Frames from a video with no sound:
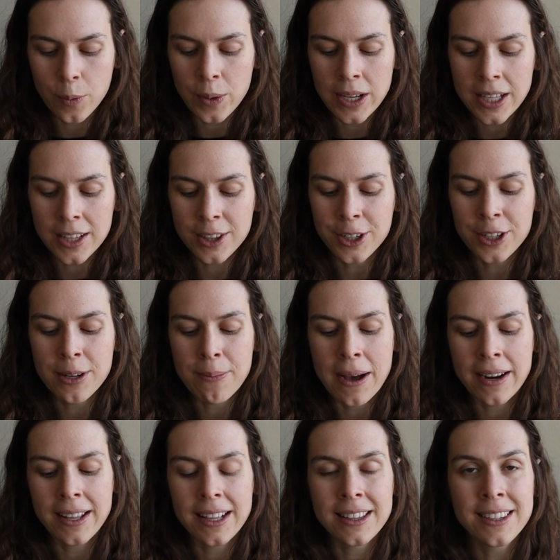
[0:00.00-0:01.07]
we learned
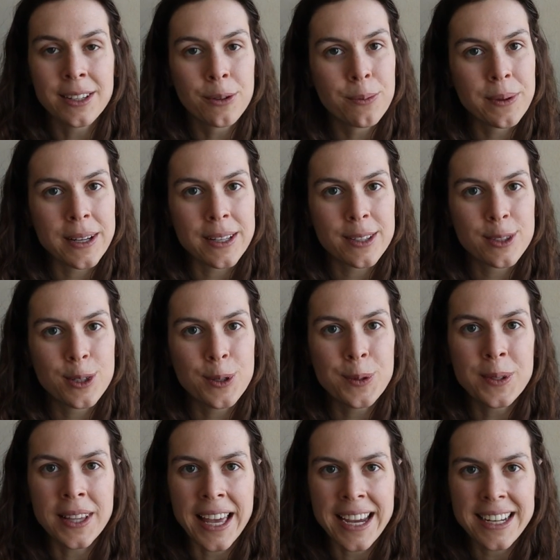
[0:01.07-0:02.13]
about it a little bit
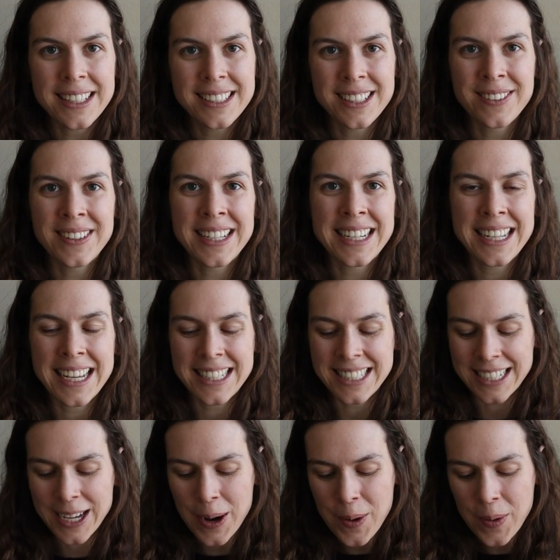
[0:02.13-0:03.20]
too late, so we didn't get
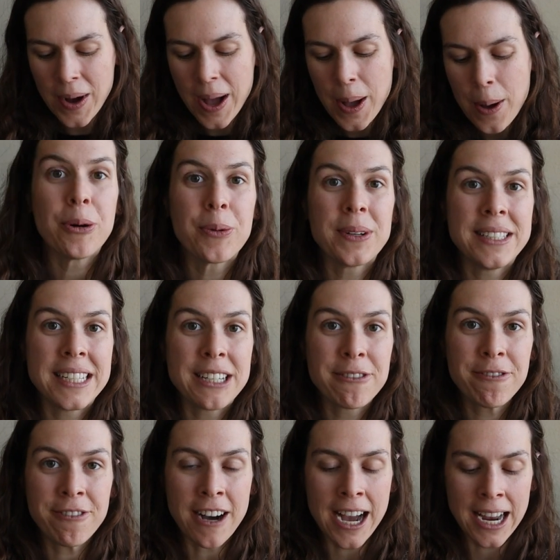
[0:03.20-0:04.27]
to go. But we
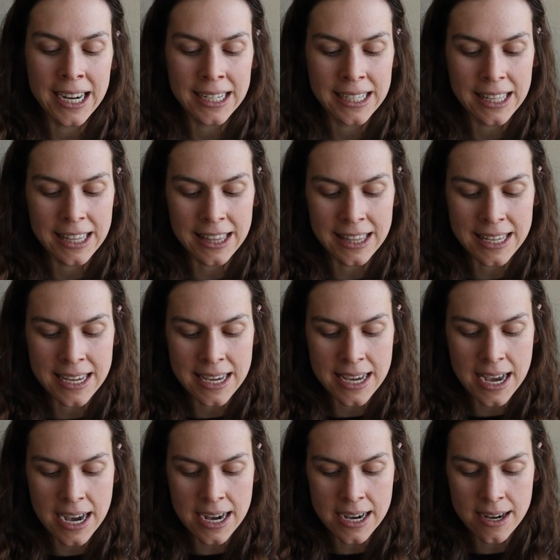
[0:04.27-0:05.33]
did find
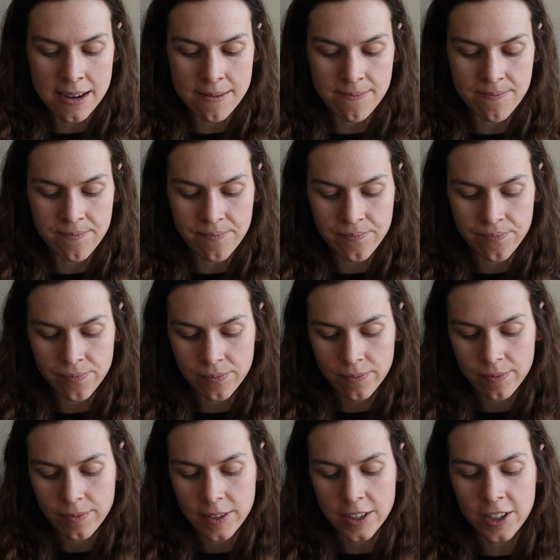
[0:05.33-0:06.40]
the, um,
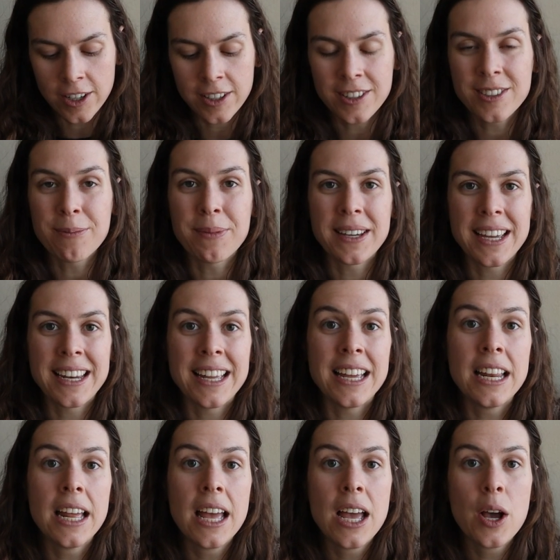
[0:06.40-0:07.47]
sorry, there's something in it.
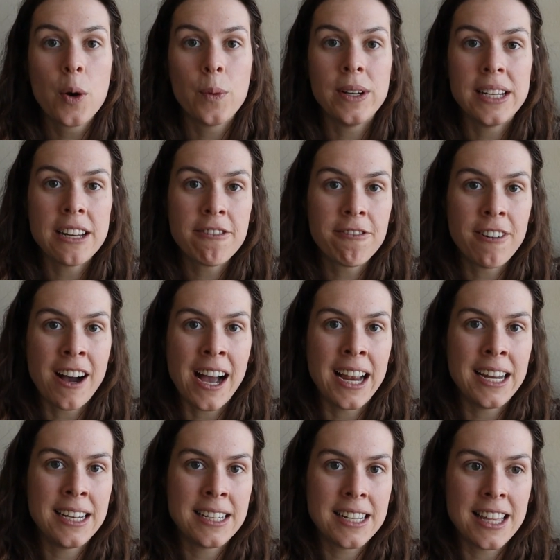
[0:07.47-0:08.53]
We did
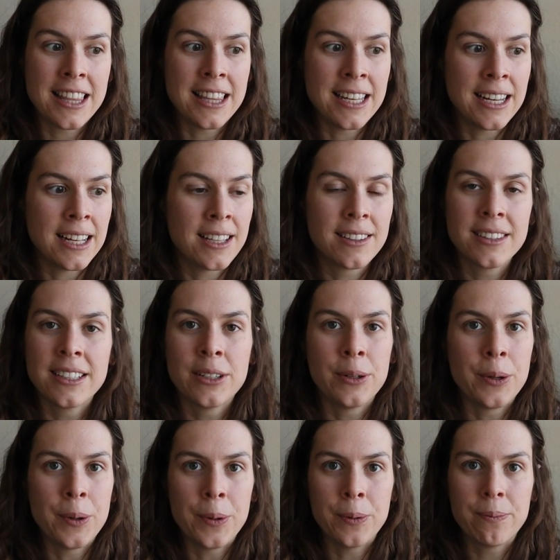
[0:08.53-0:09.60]
find the
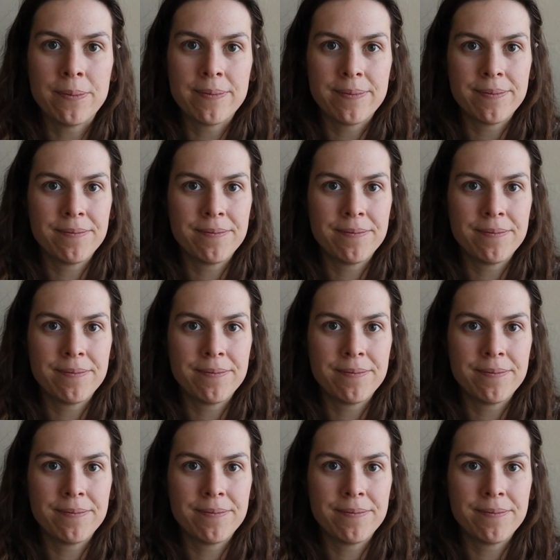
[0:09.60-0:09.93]
little